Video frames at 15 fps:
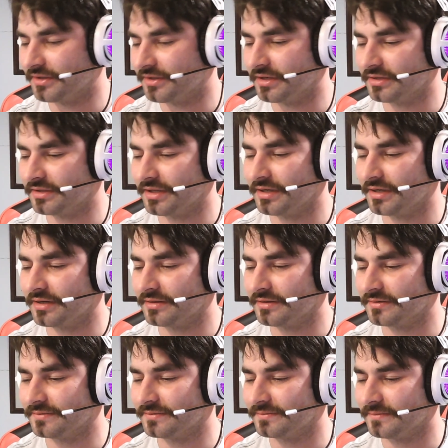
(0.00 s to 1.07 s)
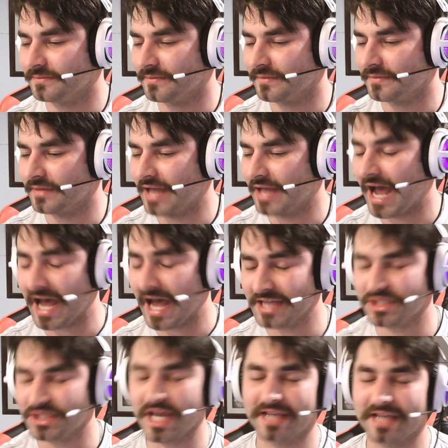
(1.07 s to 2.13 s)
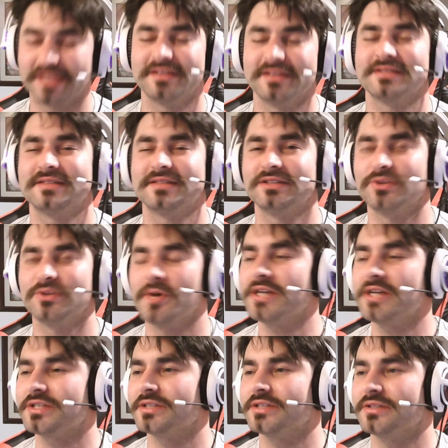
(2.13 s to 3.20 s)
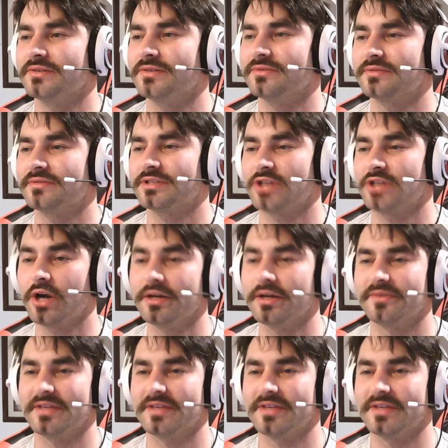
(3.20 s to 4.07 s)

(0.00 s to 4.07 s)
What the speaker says: They're hijacking this situation to start